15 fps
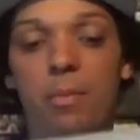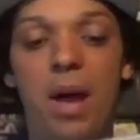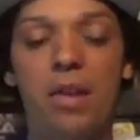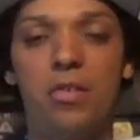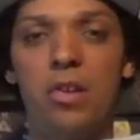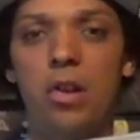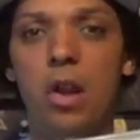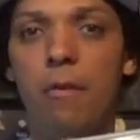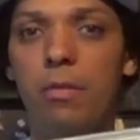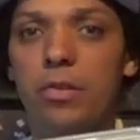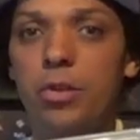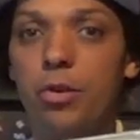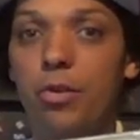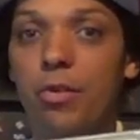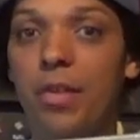imagine another
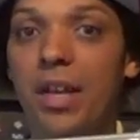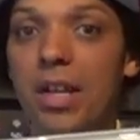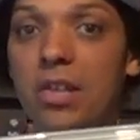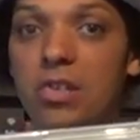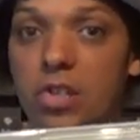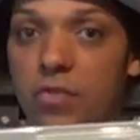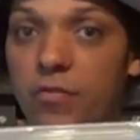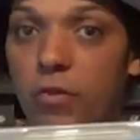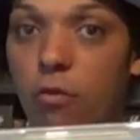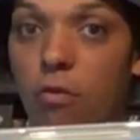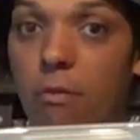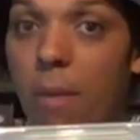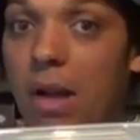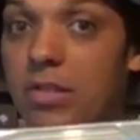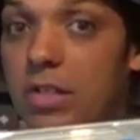two of these, just full
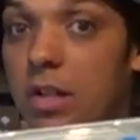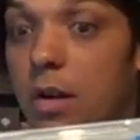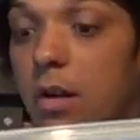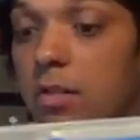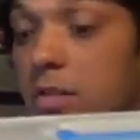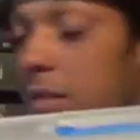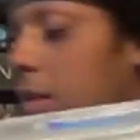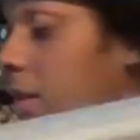of magic cards.